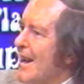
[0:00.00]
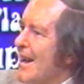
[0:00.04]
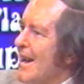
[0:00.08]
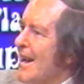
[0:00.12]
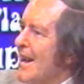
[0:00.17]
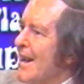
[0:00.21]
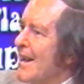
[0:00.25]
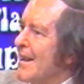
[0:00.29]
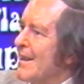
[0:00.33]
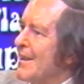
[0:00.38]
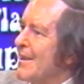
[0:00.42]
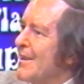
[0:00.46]

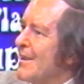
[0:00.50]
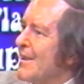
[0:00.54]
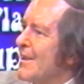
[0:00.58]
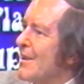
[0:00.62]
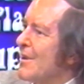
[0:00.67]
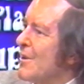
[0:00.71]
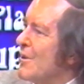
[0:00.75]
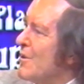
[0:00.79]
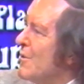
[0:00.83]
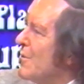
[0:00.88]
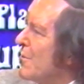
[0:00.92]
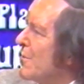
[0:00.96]
And
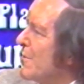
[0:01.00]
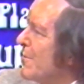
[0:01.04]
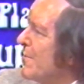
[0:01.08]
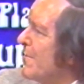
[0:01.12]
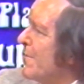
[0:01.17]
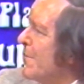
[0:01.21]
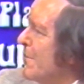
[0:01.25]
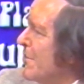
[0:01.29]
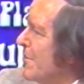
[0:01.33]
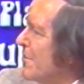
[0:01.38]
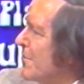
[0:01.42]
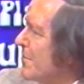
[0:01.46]
you could
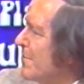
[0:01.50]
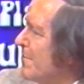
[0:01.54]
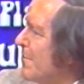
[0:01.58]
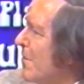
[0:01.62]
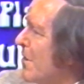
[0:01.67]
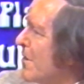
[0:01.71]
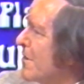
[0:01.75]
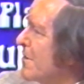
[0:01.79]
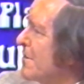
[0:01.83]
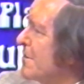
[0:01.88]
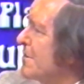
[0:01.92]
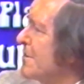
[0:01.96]
produce
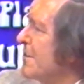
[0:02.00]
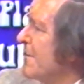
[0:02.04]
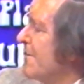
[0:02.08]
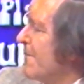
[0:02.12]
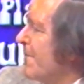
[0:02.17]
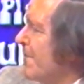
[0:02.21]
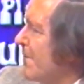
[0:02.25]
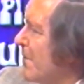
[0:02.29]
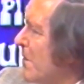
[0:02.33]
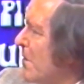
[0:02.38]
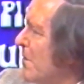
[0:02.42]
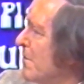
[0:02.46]
models of
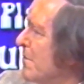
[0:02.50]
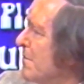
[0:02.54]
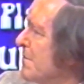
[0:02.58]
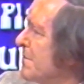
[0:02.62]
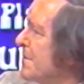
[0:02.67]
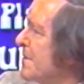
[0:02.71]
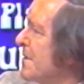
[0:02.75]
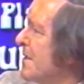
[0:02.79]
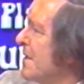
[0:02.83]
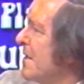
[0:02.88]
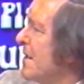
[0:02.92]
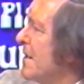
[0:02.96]

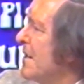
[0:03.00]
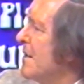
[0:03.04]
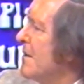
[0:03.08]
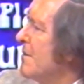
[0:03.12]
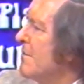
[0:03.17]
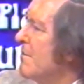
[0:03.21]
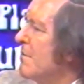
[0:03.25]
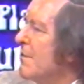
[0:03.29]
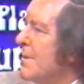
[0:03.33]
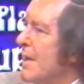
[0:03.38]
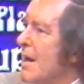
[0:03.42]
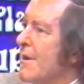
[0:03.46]
flows
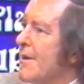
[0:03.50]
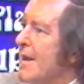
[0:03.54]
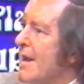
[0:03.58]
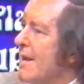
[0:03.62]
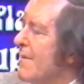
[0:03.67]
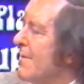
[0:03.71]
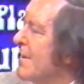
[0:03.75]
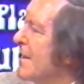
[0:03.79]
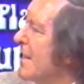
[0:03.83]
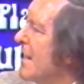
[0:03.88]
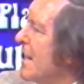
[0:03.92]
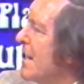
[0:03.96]
without
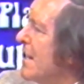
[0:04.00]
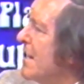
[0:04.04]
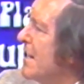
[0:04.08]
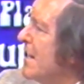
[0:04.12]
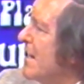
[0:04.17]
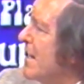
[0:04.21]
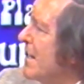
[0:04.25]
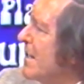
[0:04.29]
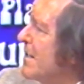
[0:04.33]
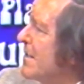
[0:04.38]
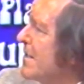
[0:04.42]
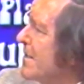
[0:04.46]
having any
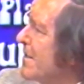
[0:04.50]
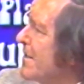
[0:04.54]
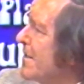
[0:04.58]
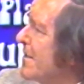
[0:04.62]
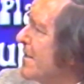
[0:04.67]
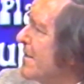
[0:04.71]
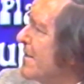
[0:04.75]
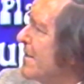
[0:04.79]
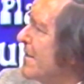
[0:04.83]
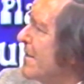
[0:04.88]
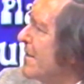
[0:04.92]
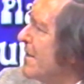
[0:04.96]

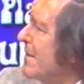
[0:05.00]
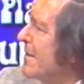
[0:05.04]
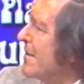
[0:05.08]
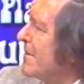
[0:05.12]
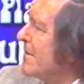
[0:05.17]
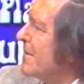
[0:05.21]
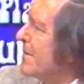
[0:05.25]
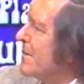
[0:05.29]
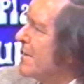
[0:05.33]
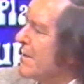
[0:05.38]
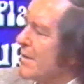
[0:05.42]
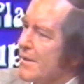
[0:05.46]
insight into
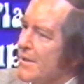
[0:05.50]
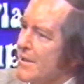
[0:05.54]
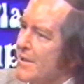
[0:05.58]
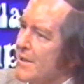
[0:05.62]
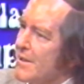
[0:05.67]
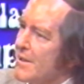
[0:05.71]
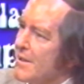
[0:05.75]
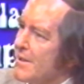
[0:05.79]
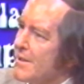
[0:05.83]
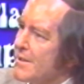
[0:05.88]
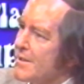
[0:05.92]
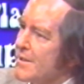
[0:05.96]
the
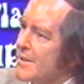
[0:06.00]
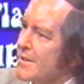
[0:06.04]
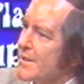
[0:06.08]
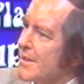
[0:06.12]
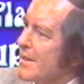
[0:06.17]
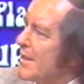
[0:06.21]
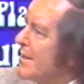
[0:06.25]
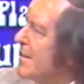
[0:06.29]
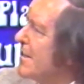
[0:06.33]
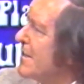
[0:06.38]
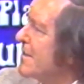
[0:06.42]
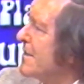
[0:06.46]

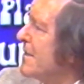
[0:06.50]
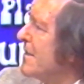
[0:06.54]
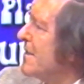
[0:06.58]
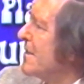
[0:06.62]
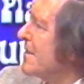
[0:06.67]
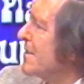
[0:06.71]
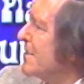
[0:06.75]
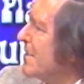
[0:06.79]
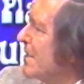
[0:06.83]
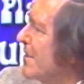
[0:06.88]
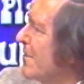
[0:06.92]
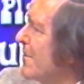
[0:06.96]
society
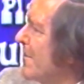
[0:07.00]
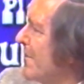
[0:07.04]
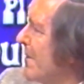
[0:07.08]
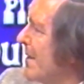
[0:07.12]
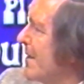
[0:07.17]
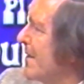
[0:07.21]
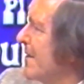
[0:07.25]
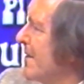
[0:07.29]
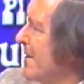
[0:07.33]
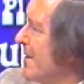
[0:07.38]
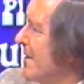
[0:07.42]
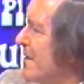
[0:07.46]
that
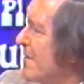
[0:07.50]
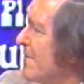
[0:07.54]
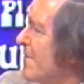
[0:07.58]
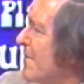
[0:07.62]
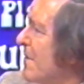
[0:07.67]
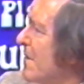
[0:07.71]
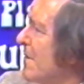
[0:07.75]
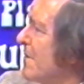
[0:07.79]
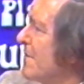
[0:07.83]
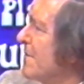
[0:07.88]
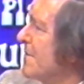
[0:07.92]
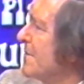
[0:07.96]
generated these
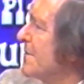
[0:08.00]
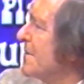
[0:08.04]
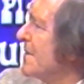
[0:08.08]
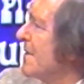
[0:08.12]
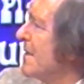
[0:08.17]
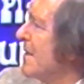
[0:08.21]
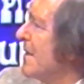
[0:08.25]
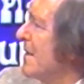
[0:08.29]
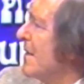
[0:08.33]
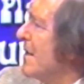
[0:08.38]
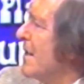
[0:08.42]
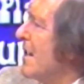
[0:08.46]
flows.
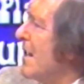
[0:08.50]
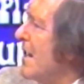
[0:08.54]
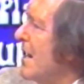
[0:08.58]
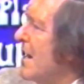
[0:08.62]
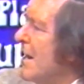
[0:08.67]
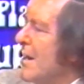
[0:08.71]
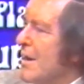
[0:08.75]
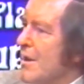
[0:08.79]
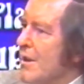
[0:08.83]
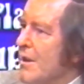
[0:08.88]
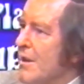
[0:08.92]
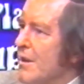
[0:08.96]

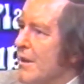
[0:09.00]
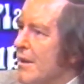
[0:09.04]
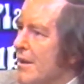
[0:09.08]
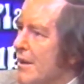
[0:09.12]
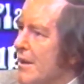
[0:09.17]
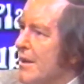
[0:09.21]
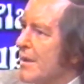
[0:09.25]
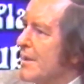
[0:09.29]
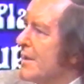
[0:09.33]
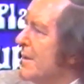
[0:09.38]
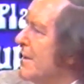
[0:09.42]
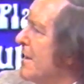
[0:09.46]
And
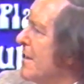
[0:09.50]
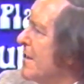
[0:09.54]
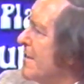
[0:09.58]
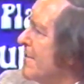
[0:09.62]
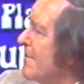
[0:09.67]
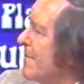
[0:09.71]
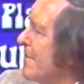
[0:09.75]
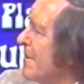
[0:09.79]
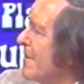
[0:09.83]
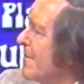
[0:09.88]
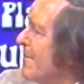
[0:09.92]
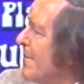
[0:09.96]
it, it,
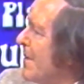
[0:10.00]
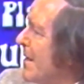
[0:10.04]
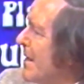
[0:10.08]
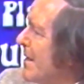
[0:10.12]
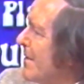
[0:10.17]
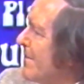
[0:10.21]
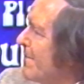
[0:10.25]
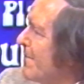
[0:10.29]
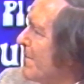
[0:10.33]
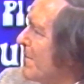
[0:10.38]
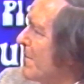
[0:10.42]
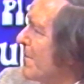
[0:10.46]
it made
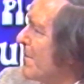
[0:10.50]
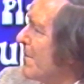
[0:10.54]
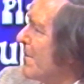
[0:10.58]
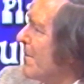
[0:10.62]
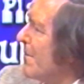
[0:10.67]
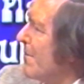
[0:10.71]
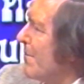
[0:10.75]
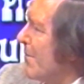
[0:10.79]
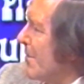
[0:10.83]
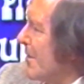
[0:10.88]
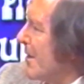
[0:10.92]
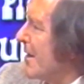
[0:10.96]
for
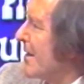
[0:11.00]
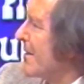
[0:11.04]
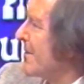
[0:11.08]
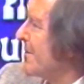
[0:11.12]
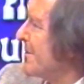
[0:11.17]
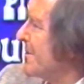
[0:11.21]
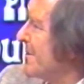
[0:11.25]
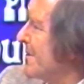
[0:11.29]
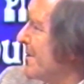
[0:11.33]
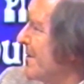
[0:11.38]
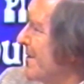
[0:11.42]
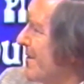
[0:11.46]
what I
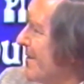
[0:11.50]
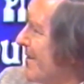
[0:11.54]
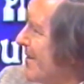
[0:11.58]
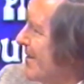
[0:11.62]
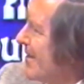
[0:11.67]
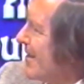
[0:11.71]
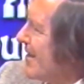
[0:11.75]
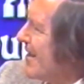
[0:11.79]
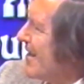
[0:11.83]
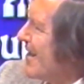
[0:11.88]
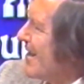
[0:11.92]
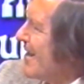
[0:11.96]
considered
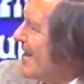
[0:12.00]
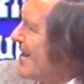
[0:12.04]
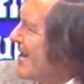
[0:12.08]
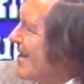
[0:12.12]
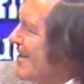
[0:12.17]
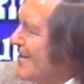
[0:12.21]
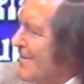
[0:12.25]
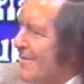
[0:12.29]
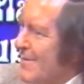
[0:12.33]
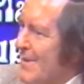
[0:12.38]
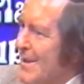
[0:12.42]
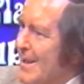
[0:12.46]
a
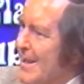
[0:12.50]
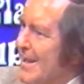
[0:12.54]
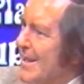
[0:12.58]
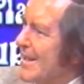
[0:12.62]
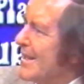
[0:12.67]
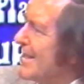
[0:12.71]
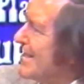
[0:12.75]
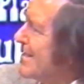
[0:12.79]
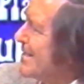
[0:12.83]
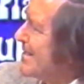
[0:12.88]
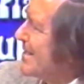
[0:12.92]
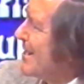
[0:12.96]
fairly
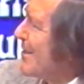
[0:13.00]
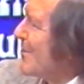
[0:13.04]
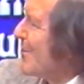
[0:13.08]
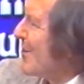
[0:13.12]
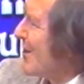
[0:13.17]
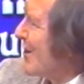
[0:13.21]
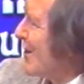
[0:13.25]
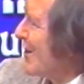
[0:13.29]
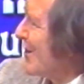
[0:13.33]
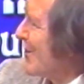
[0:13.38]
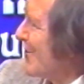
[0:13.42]
sterile